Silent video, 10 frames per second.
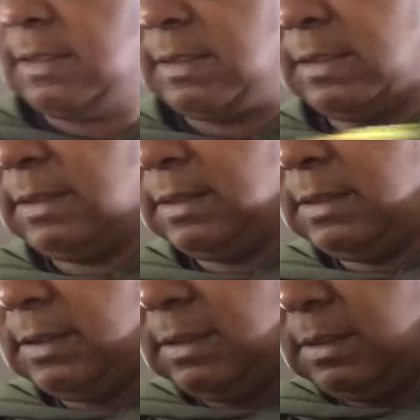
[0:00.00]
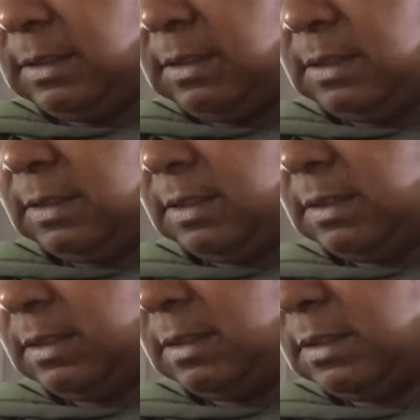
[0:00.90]

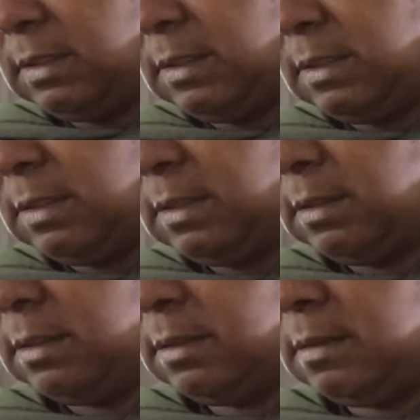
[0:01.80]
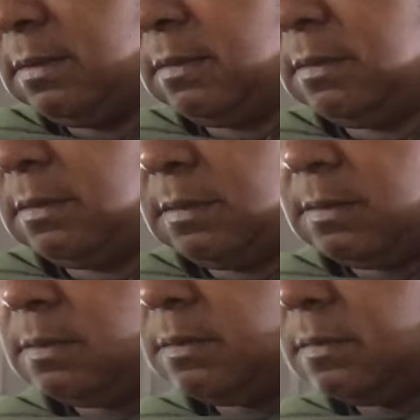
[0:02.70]

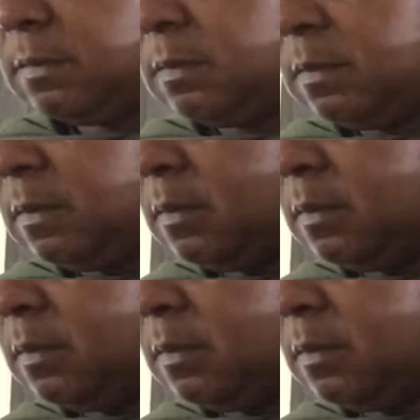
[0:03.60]
No one is speaking in this clip.